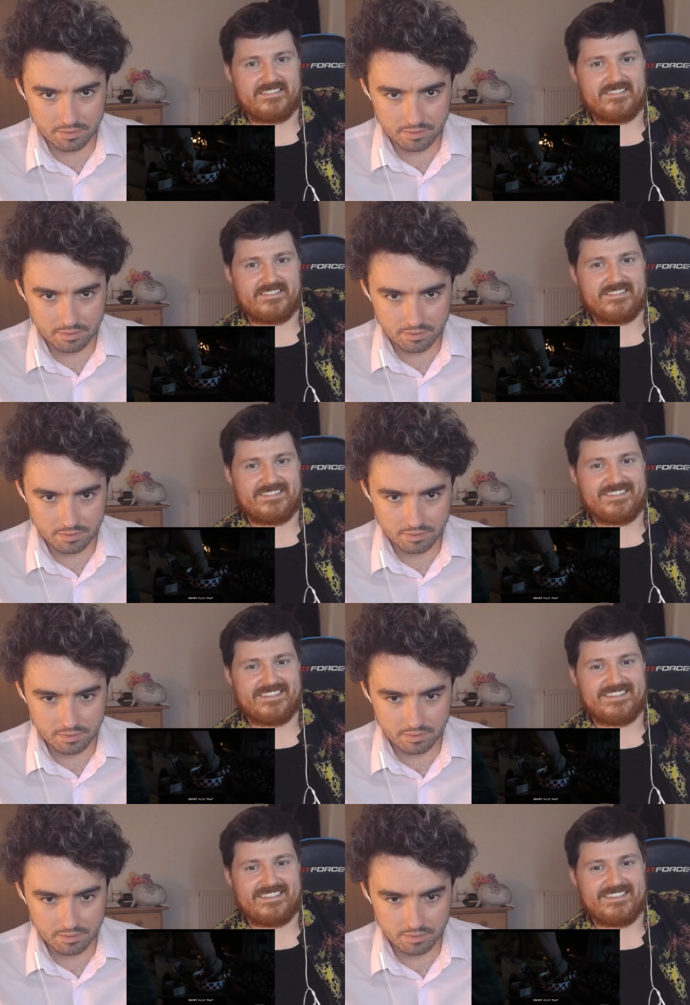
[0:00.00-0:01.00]

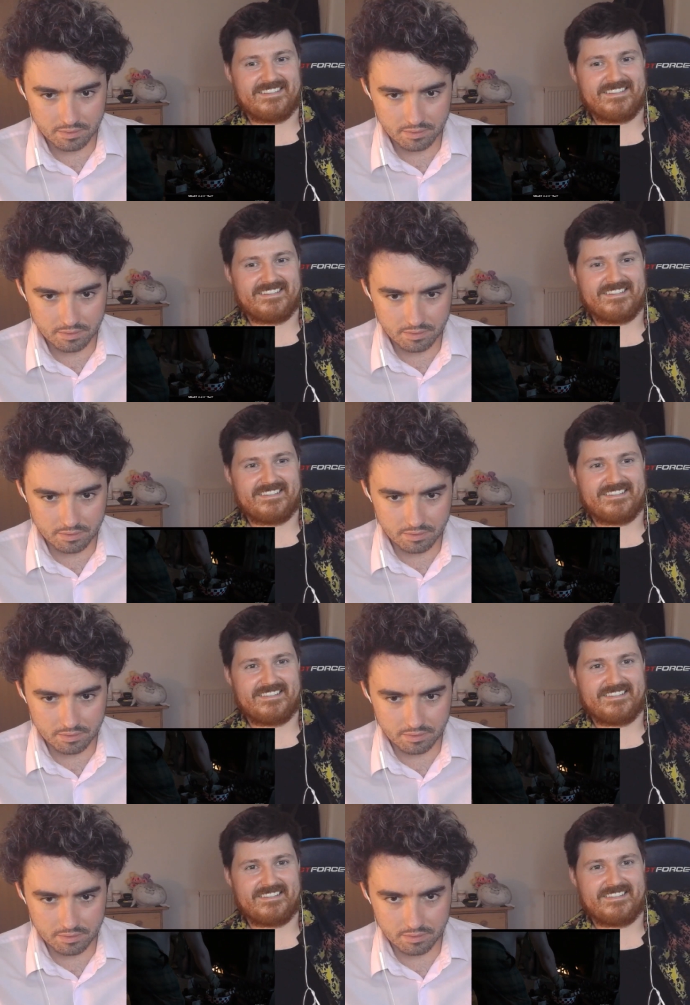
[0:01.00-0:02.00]

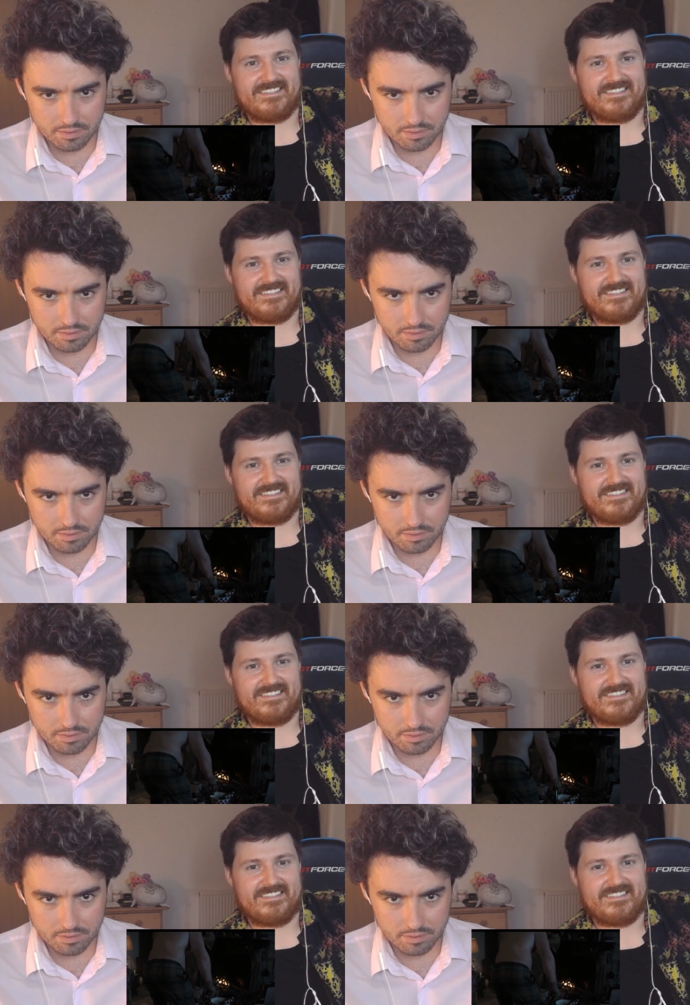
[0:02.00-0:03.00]

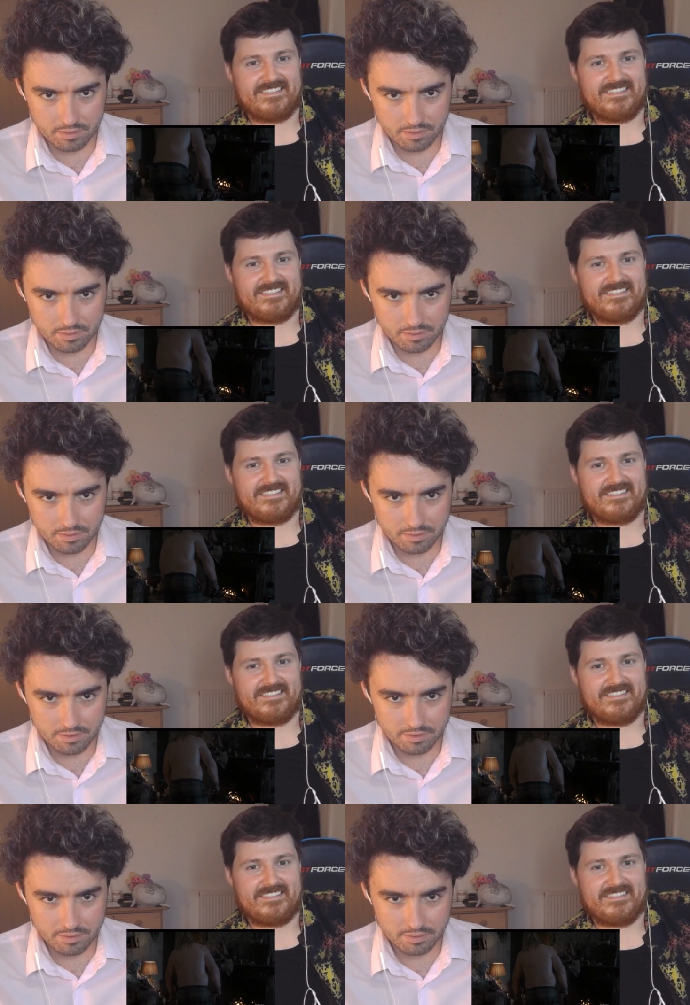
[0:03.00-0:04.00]

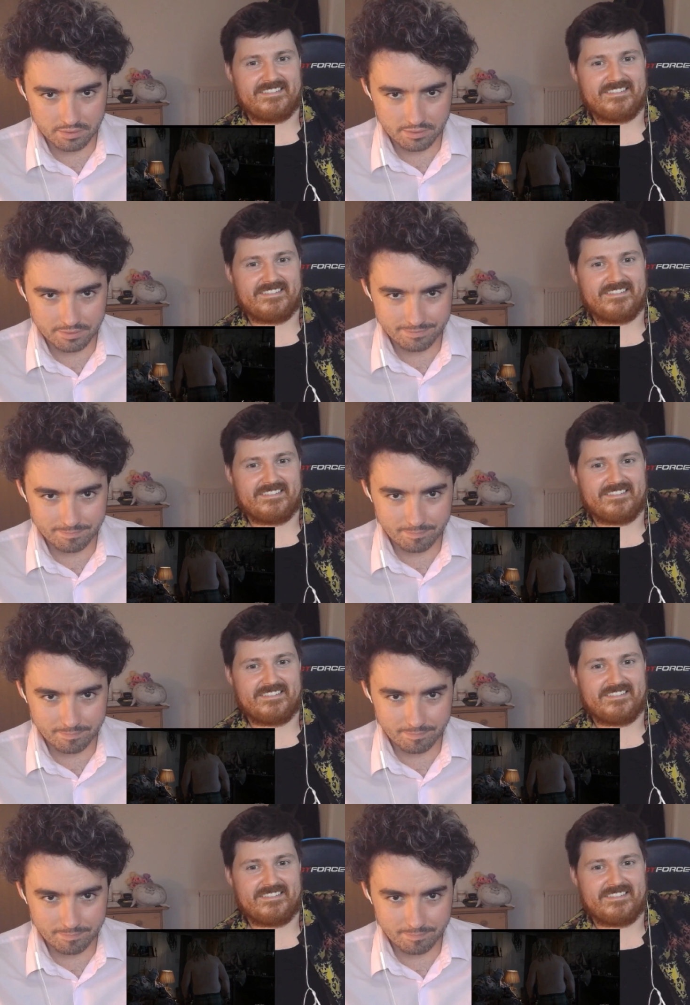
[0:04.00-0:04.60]
Nothing is said.